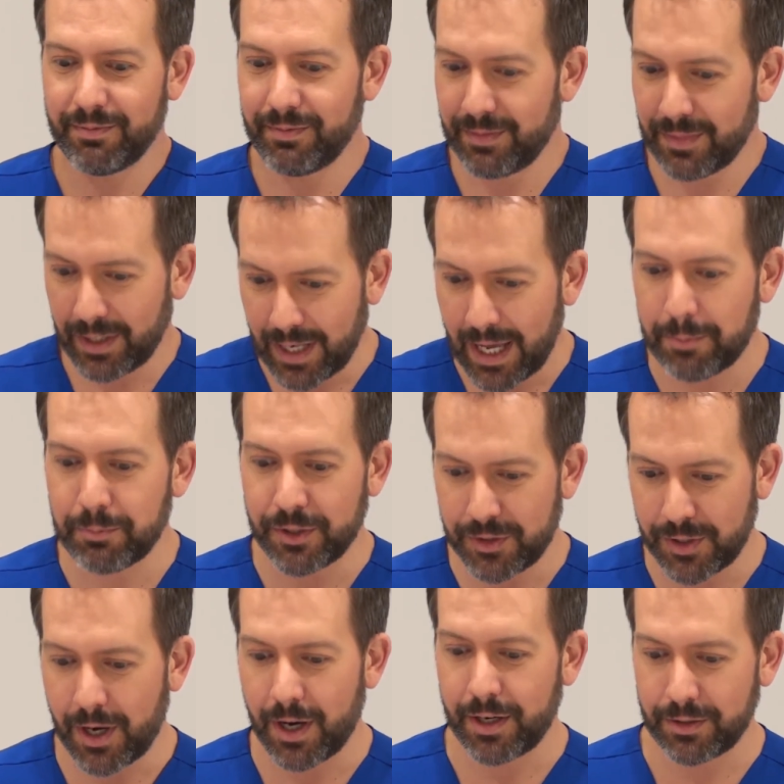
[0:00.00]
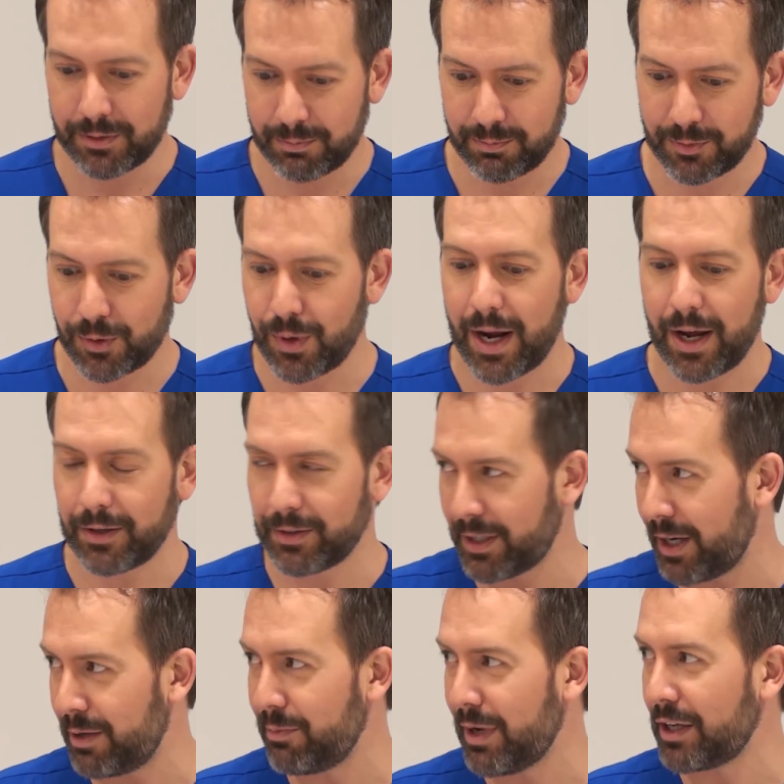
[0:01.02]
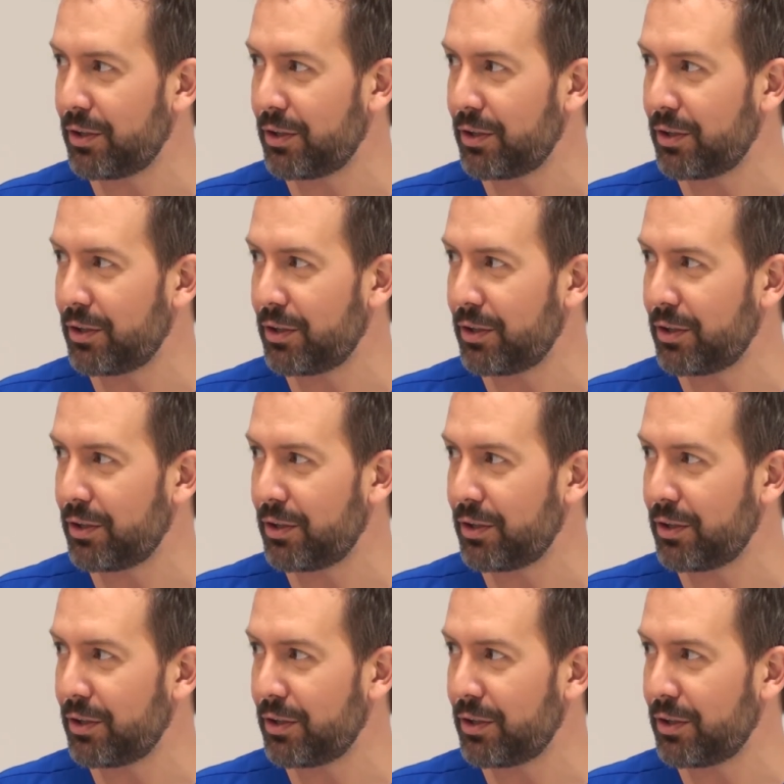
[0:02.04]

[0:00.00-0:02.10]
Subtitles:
lab designed crown came back,